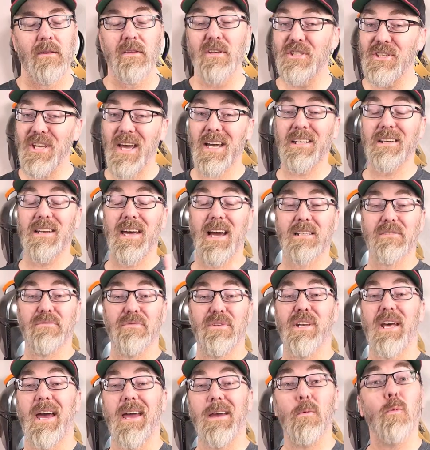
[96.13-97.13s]
The second act of
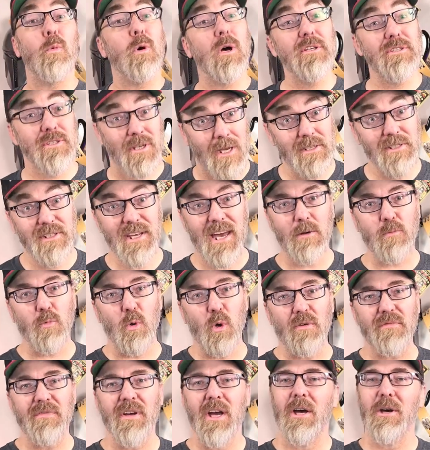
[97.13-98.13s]
the night was
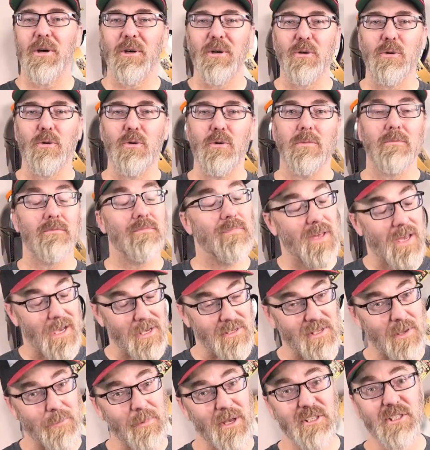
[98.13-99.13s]
Deadwolff, who,
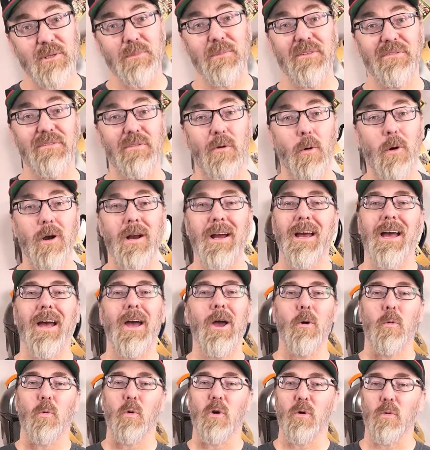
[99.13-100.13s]
as I mentioned before,
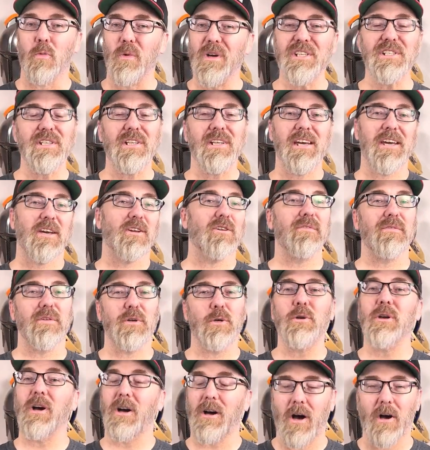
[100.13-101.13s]
were recently
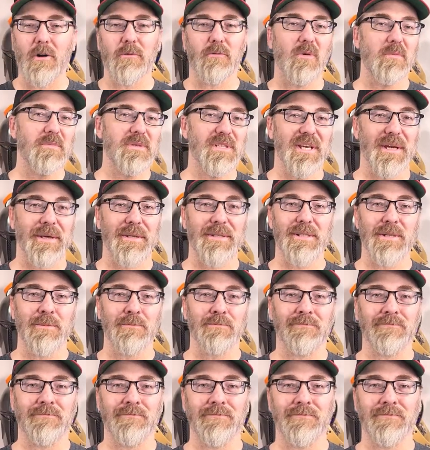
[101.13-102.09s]
interviewed on Room 6.